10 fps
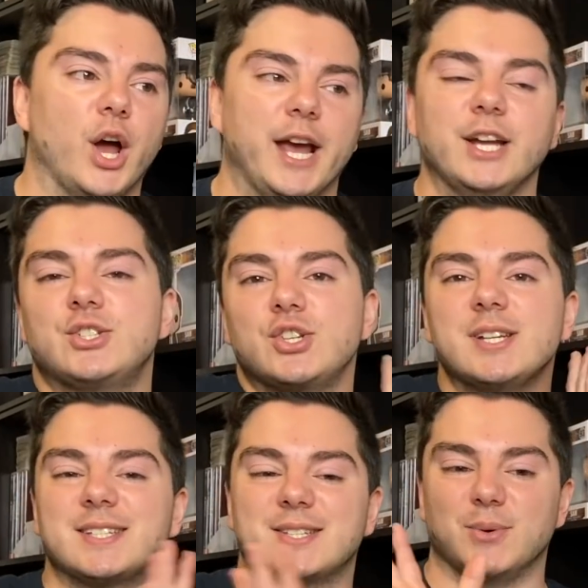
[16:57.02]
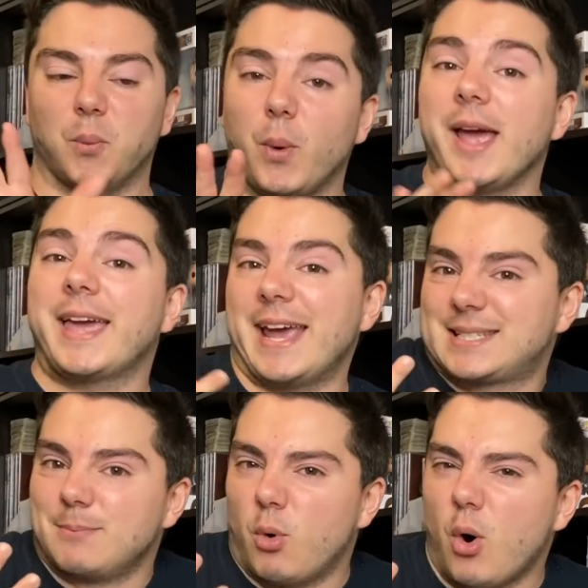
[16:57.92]
It's just,
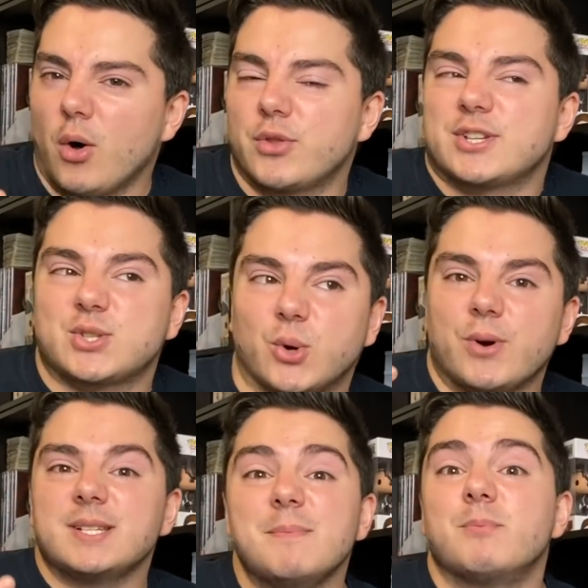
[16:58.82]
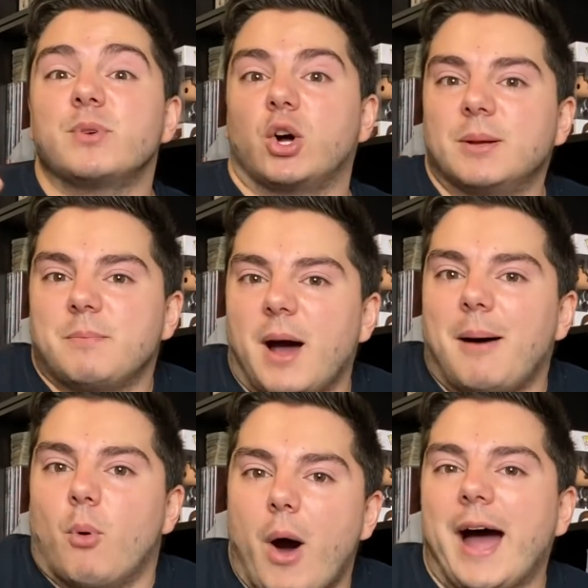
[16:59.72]
the stories
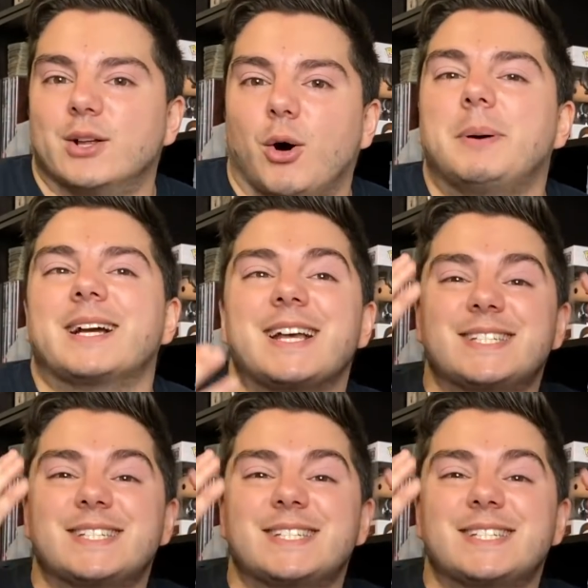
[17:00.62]
are more adult. But, like, I